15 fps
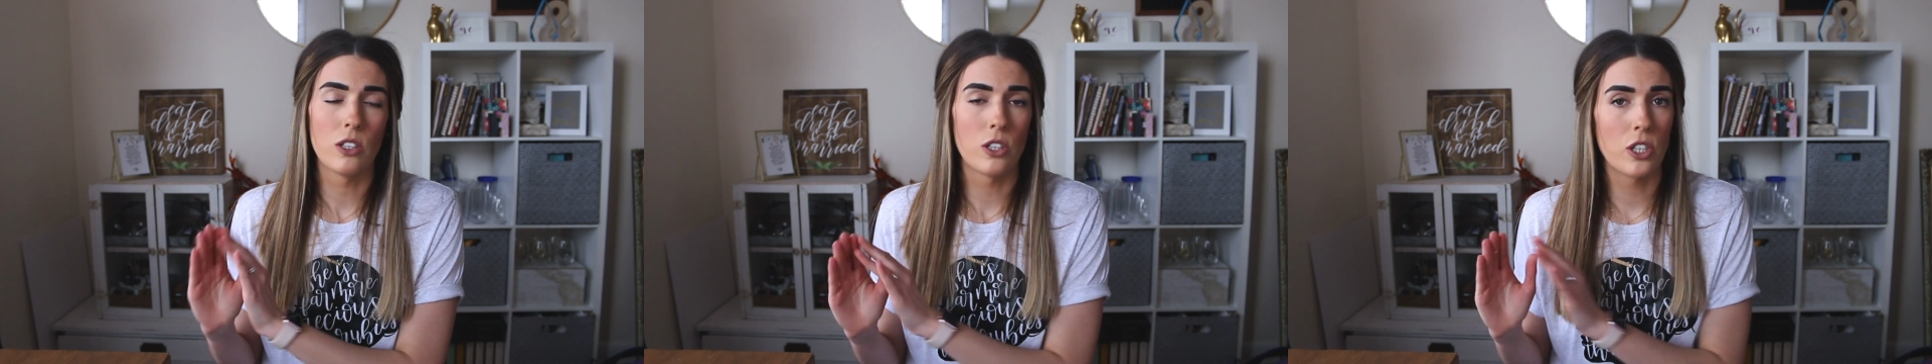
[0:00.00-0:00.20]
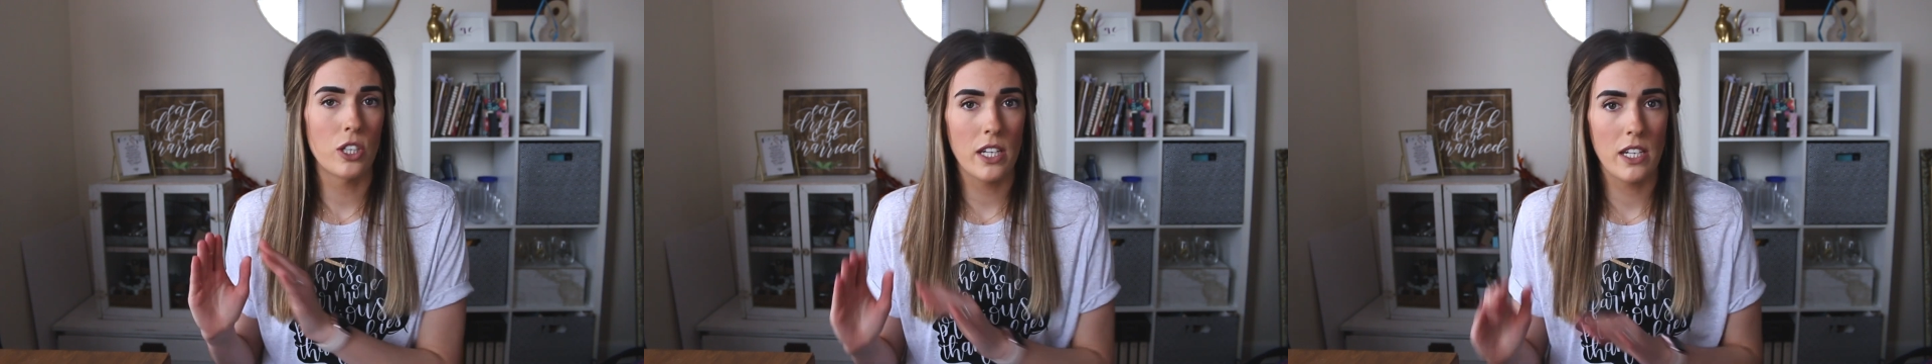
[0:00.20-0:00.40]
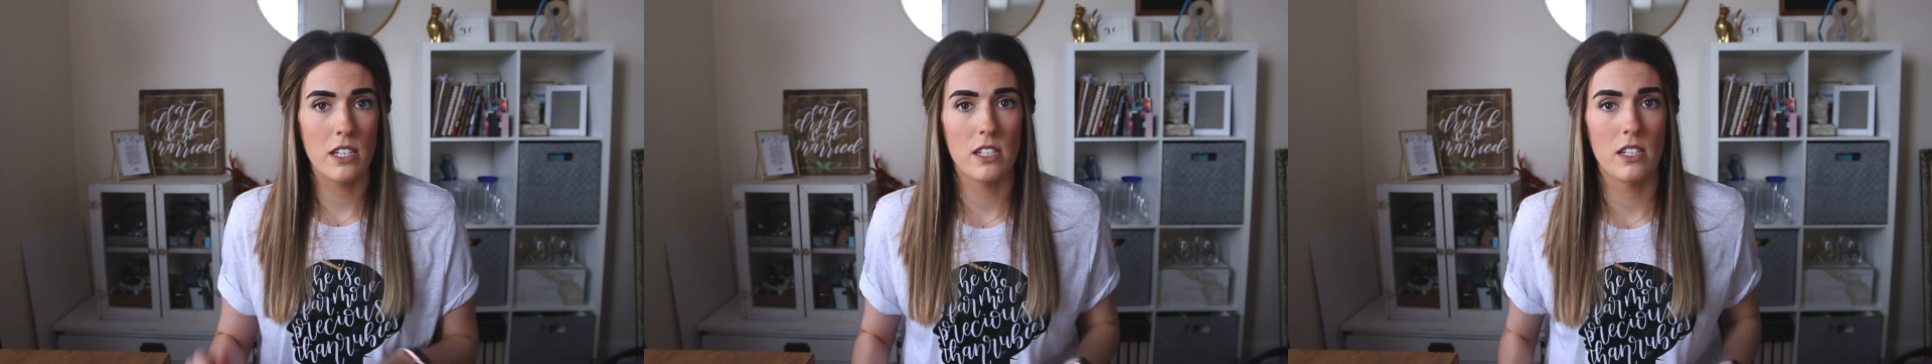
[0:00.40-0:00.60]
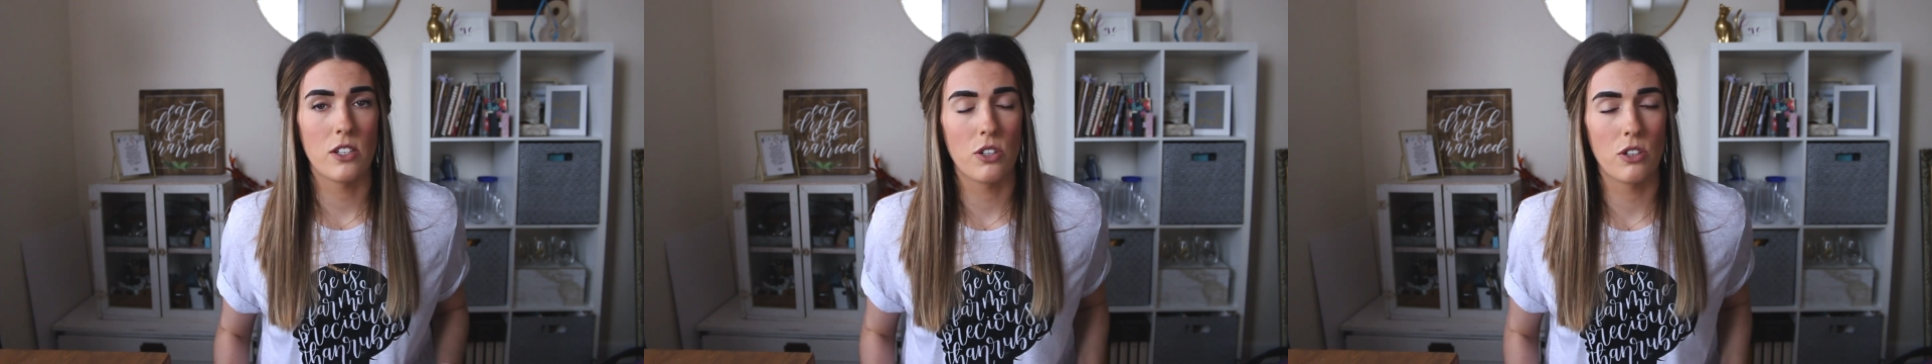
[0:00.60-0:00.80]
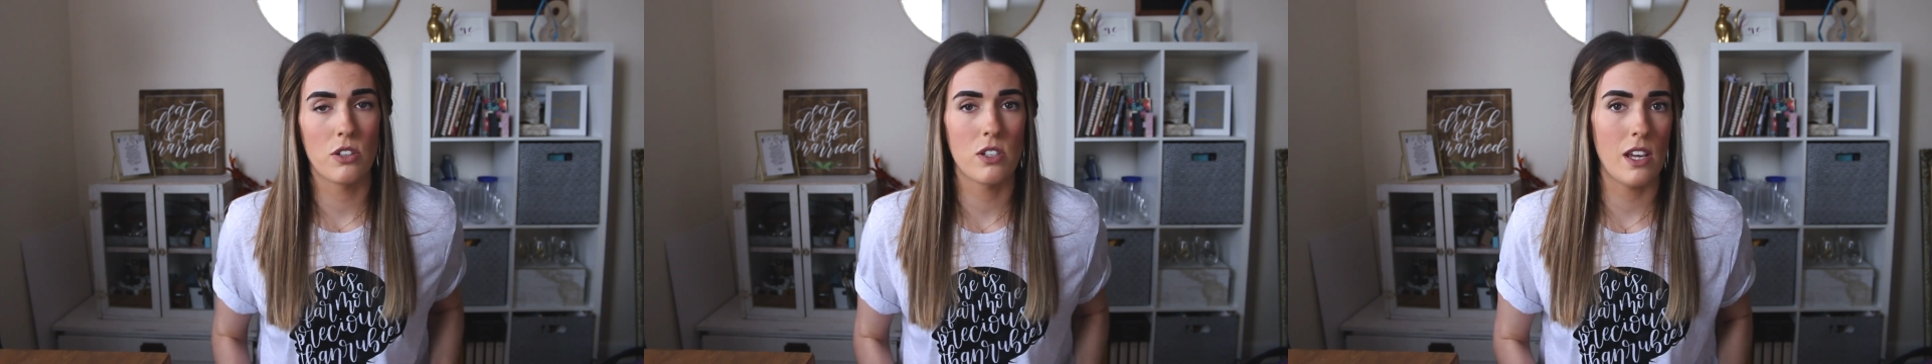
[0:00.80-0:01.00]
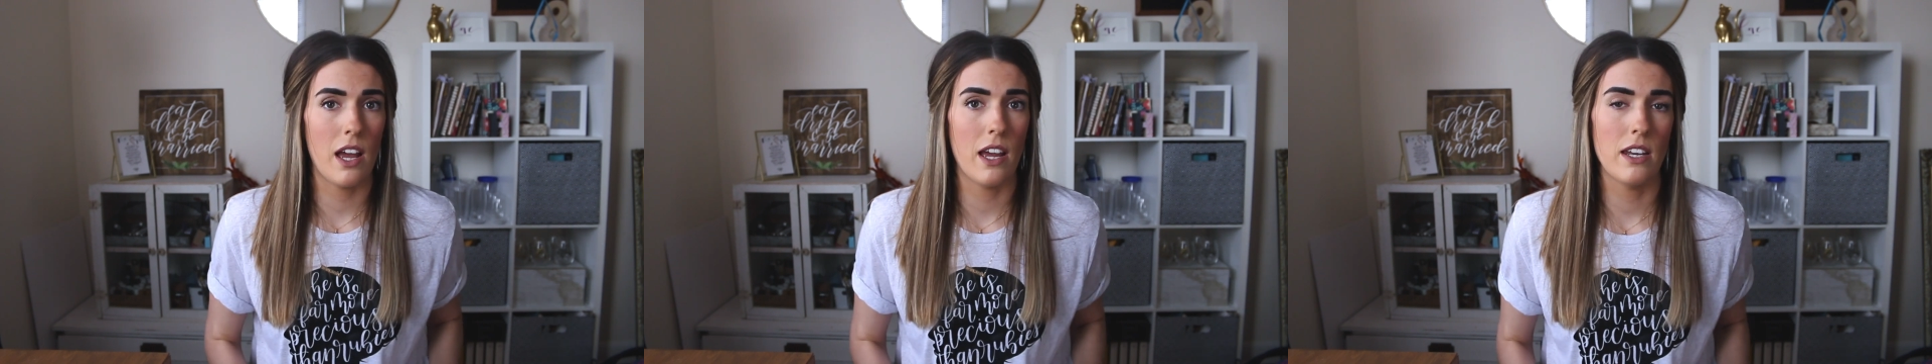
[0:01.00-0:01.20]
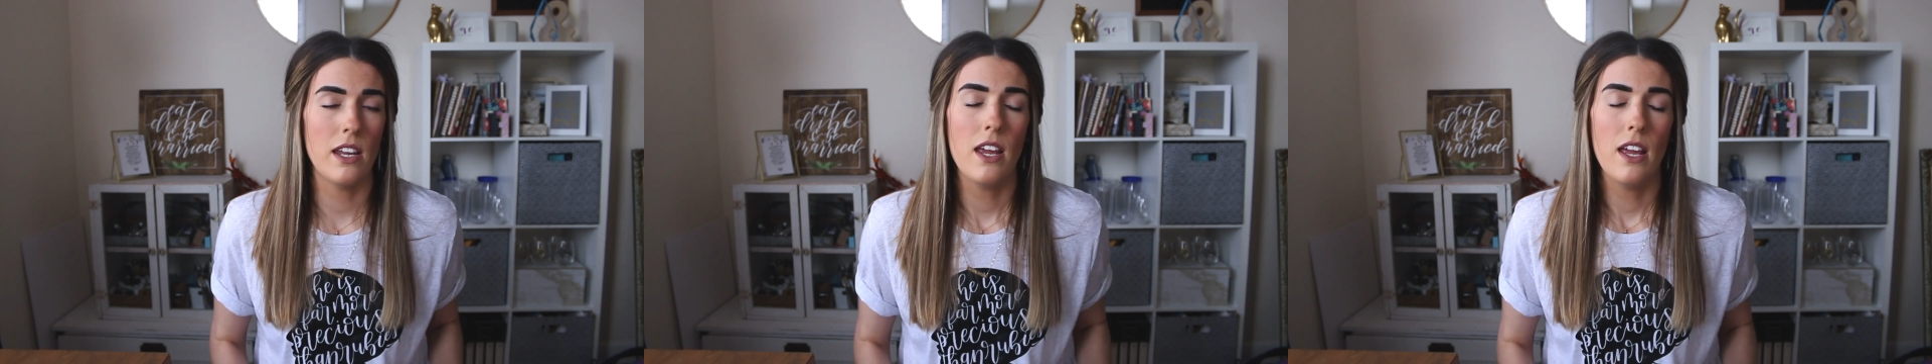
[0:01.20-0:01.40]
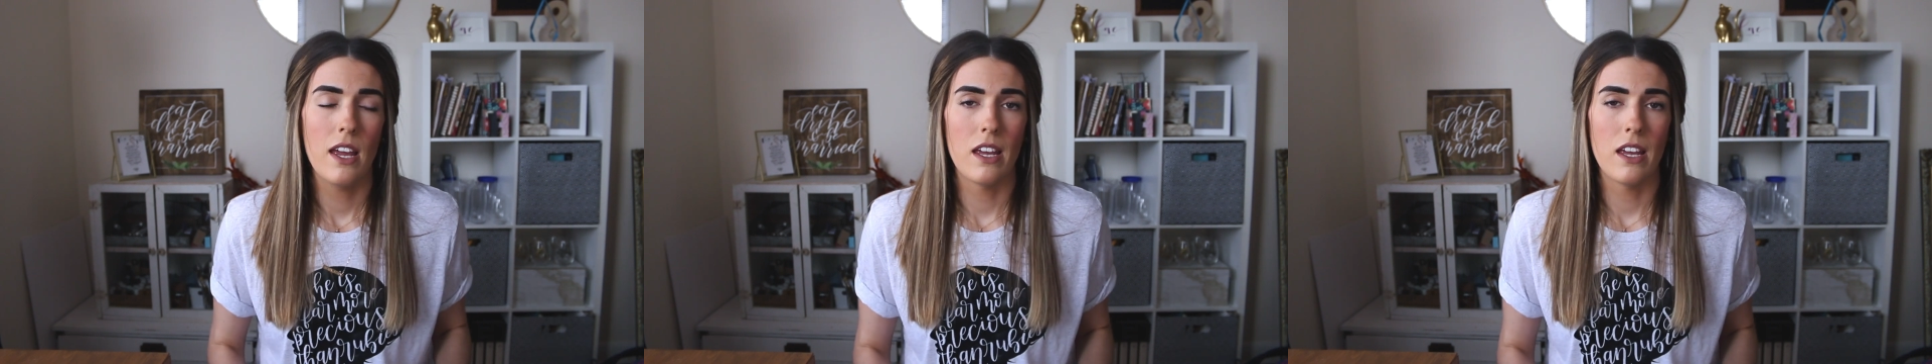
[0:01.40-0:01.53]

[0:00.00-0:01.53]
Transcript: learning center side.